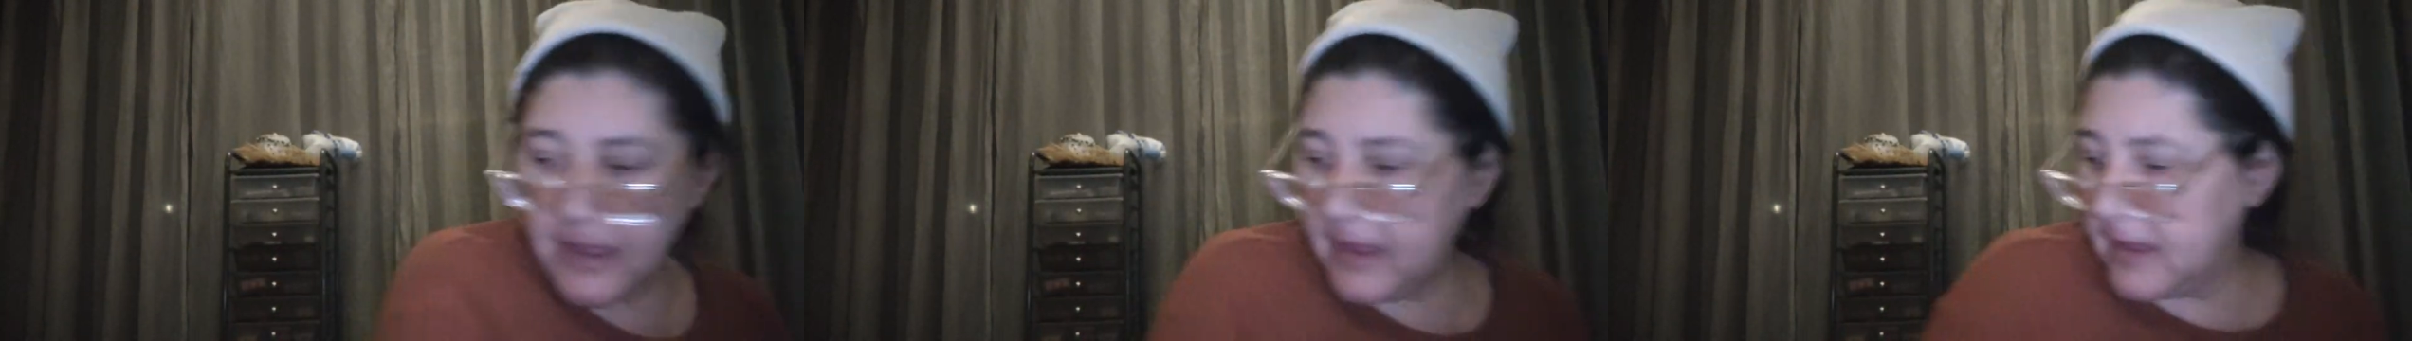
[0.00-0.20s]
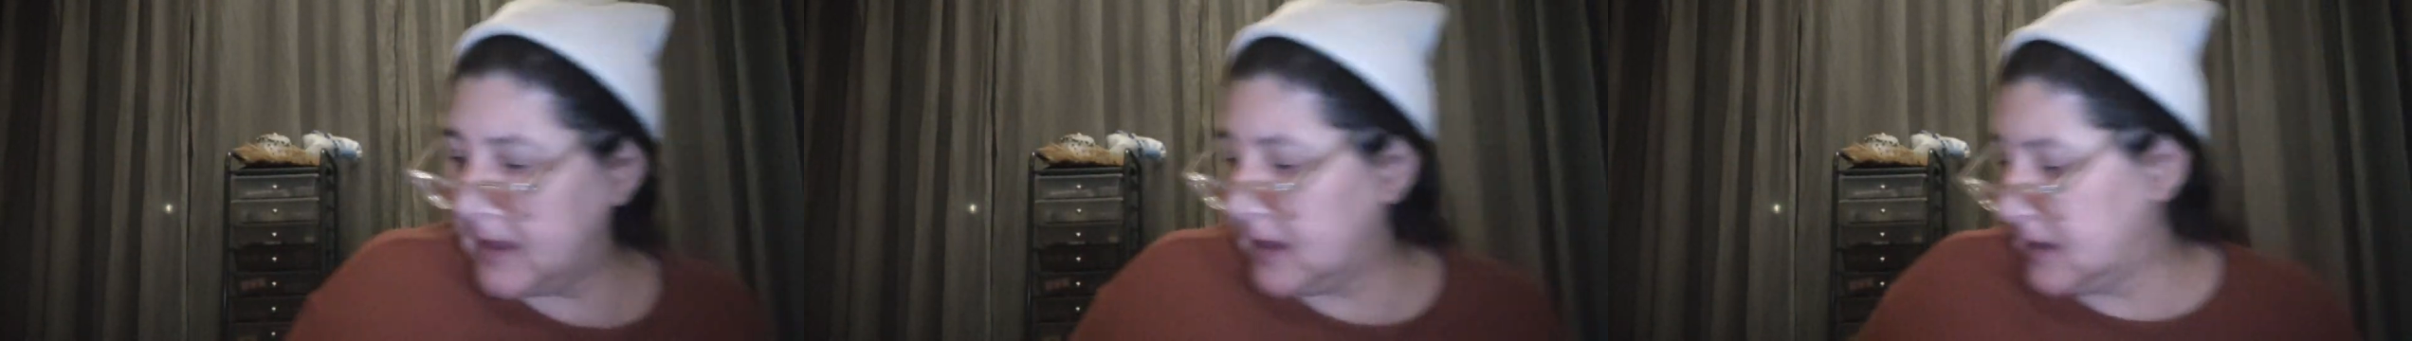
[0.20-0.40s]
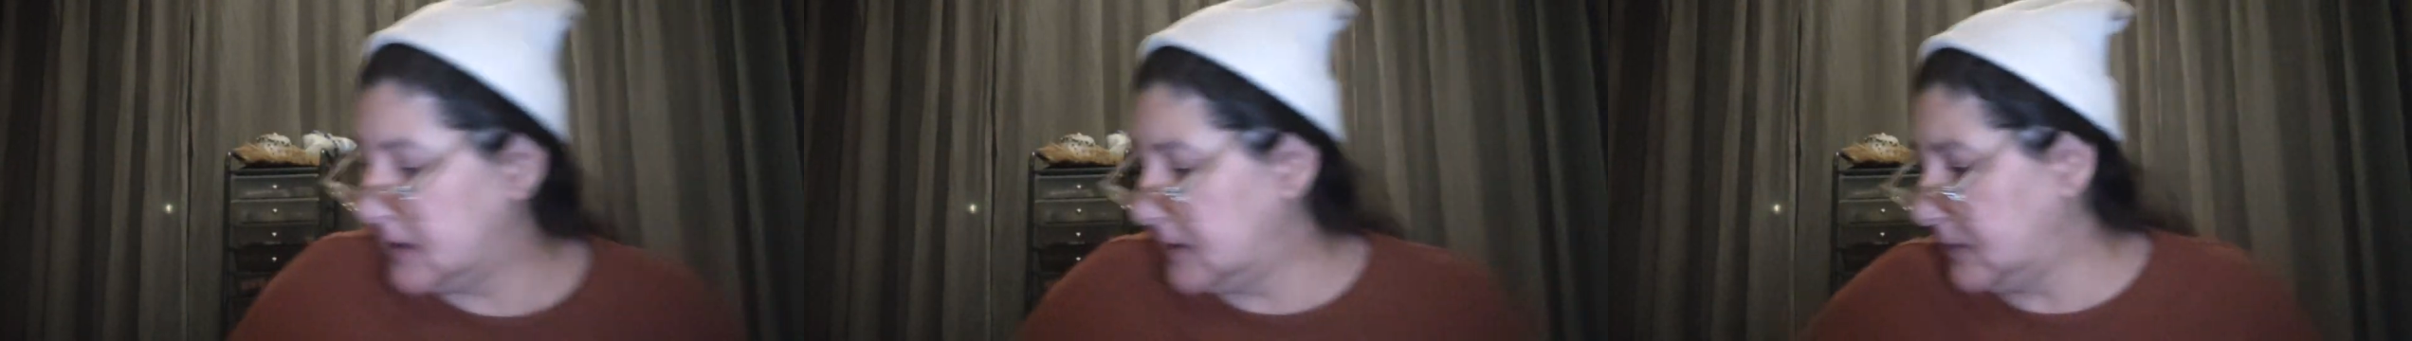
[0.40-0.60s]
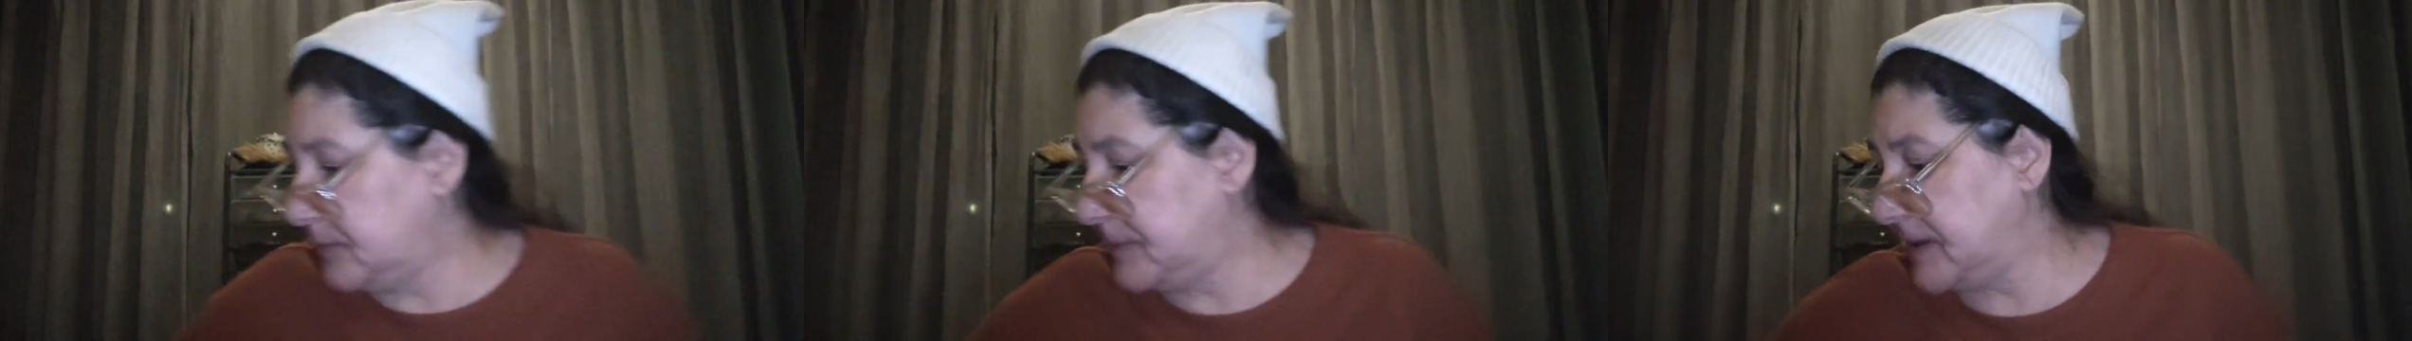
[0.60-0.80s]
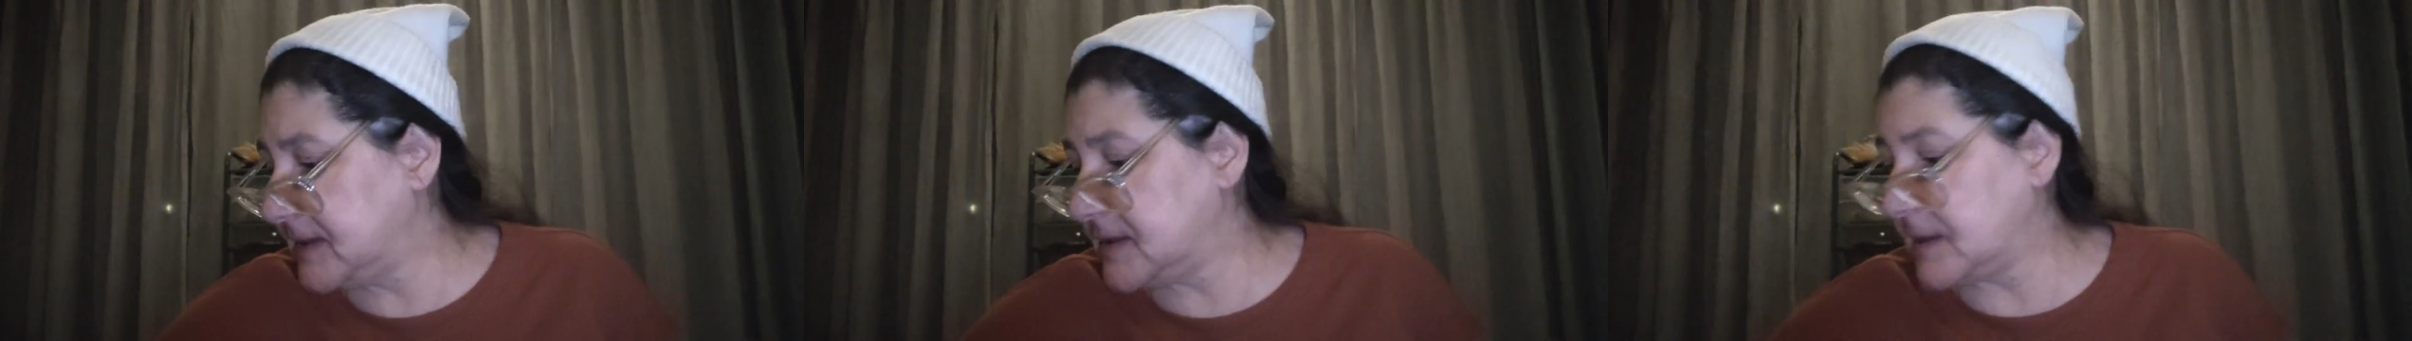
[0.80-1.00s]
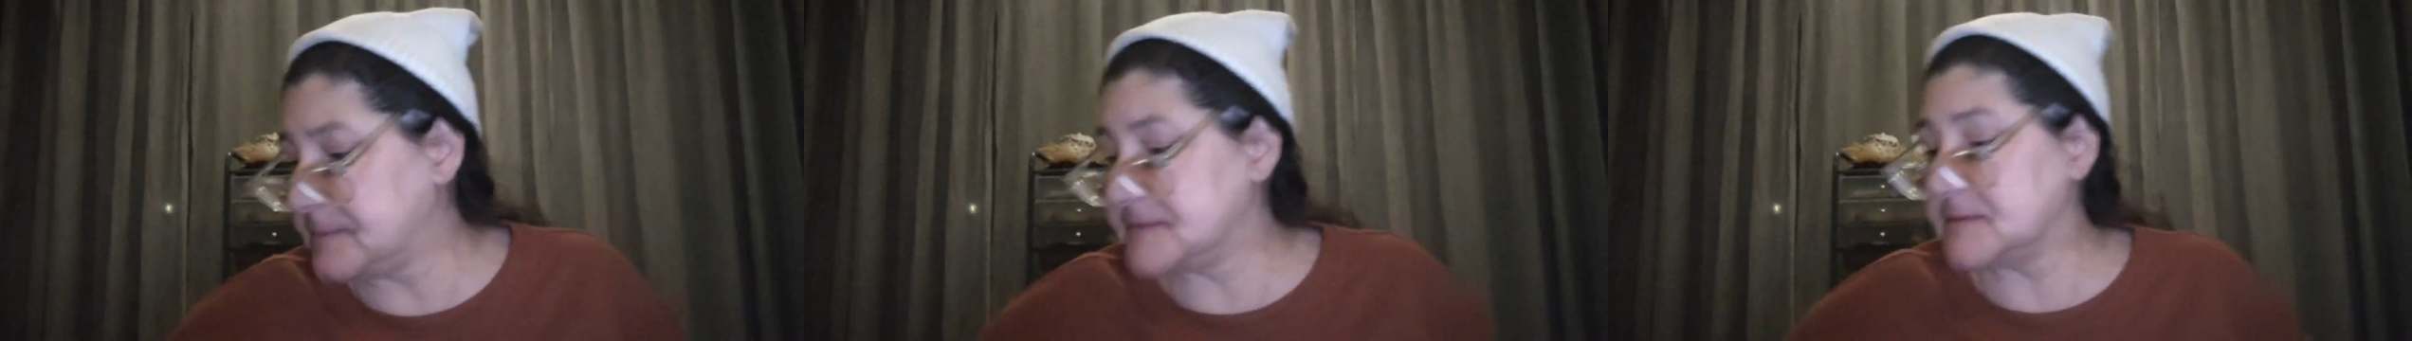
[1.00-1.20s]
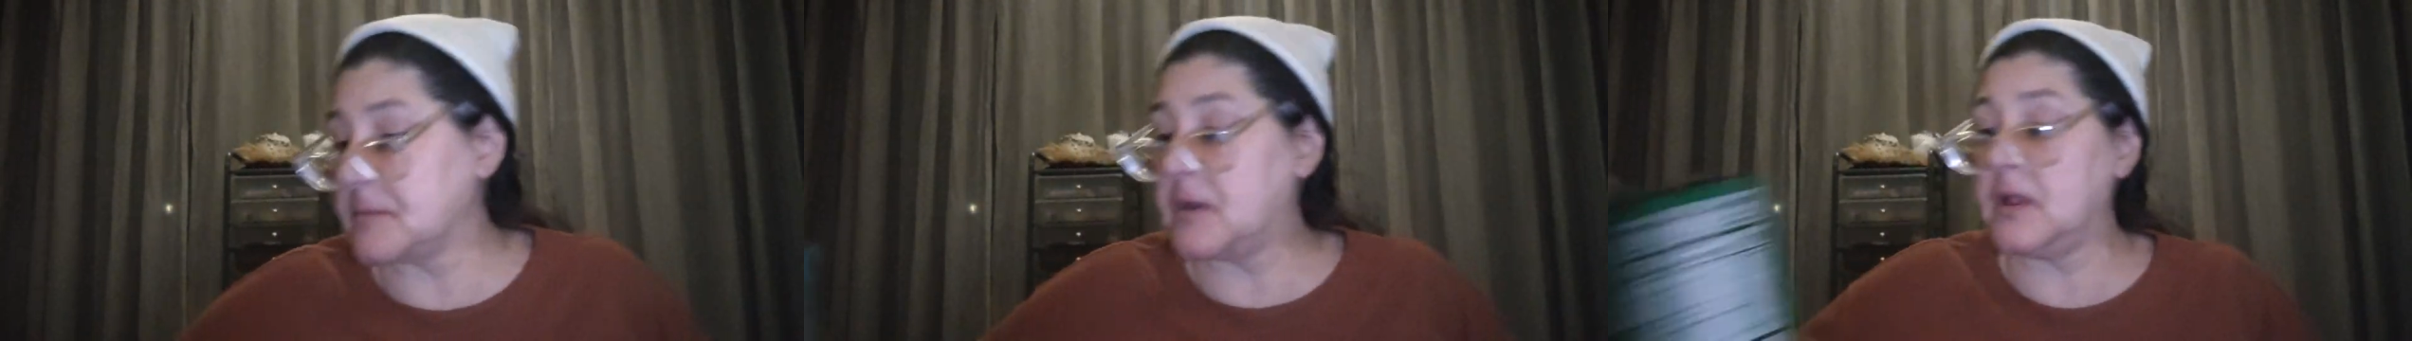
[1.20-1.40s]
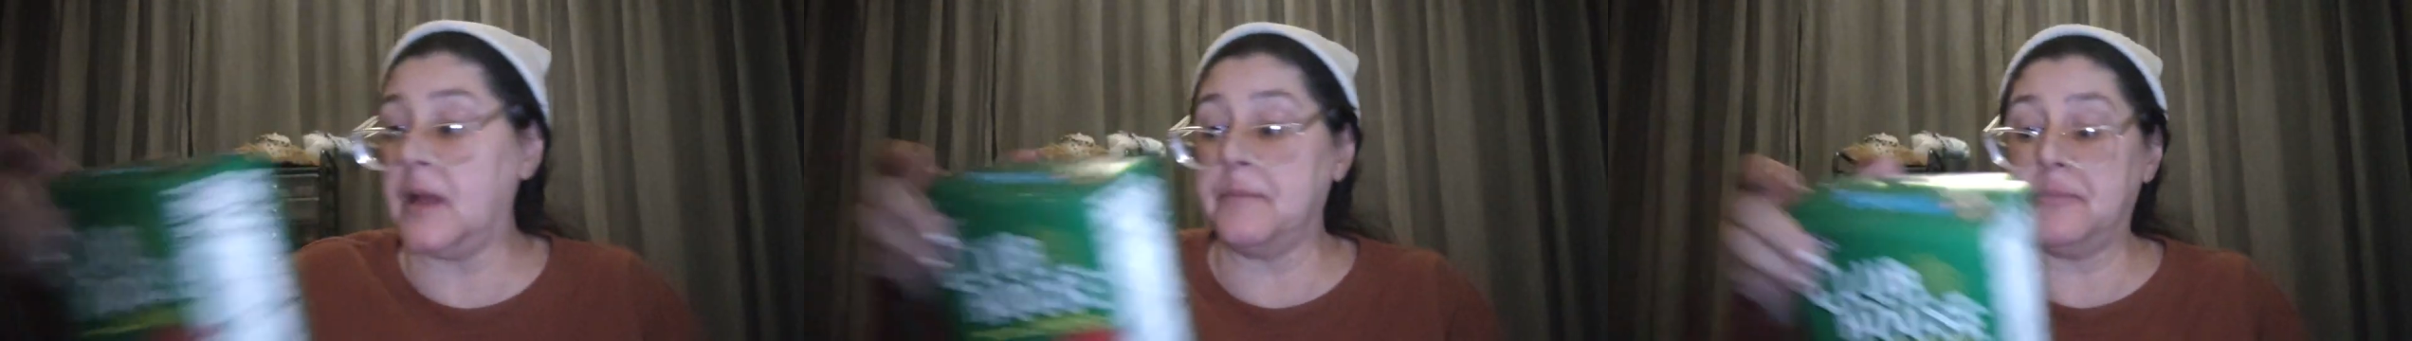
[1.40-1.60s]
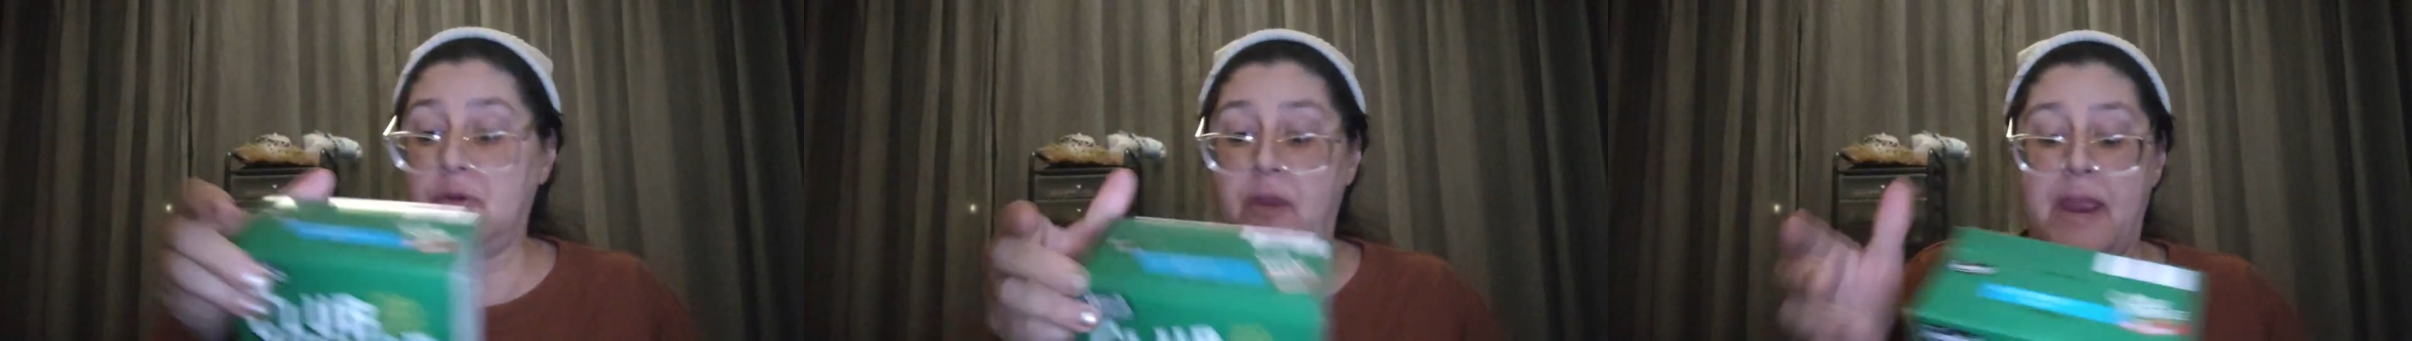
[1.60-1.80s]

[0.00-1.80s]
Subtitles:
And picked up some club